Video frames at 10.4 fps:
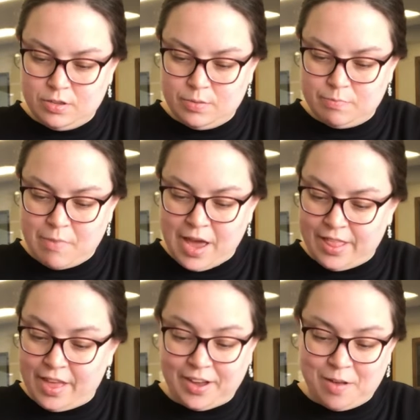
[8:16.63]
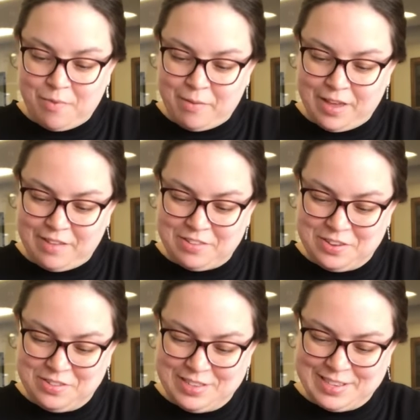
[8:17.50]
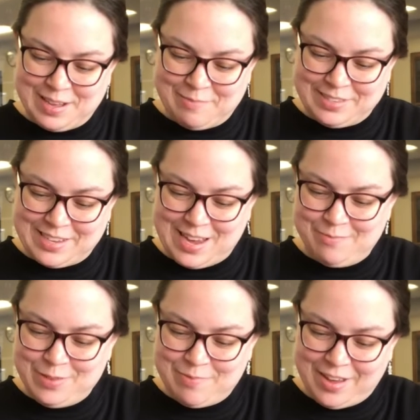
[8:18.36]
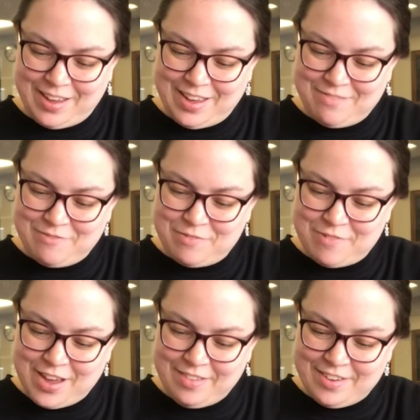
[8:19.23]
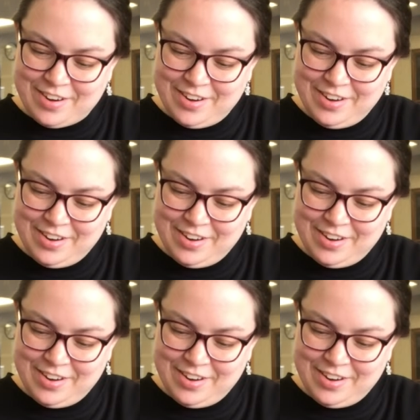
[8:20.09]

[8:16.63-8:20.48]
My luck, I'll probably have to do this a couple times, but I would rather